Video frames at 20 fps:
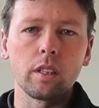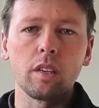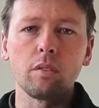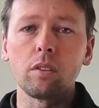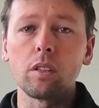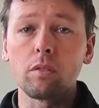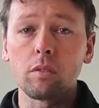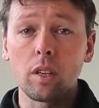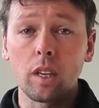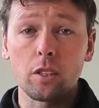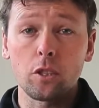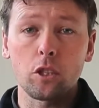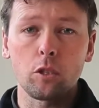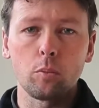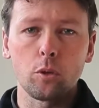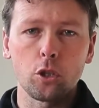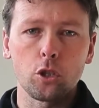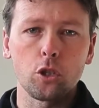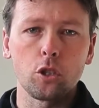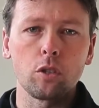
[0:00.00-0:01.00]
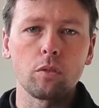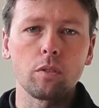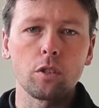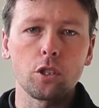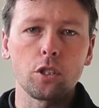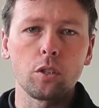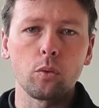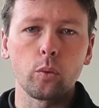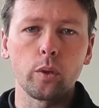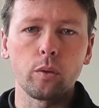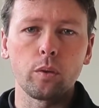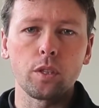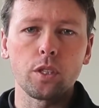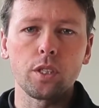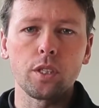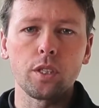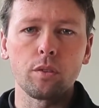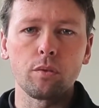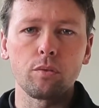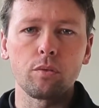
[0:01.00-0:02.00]
level of customer service that we
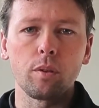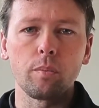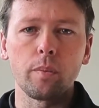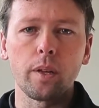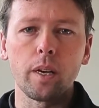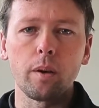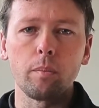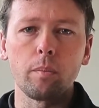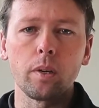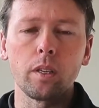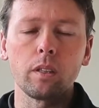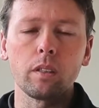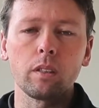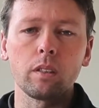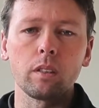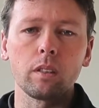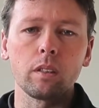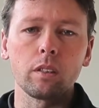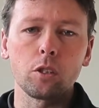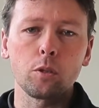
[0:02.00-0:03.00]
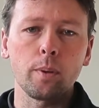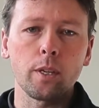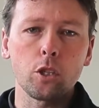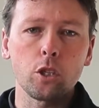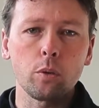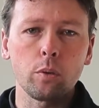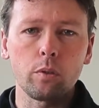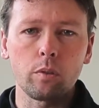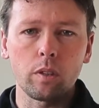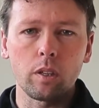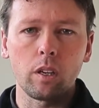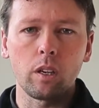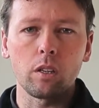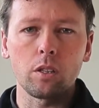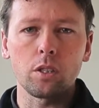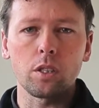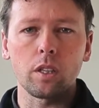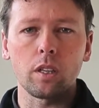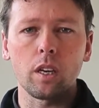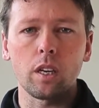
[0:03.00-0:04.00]
receive from them, uh, especially with
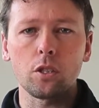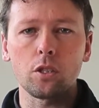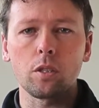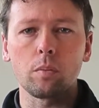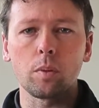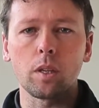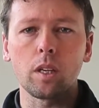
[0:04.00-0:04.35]
regards to custom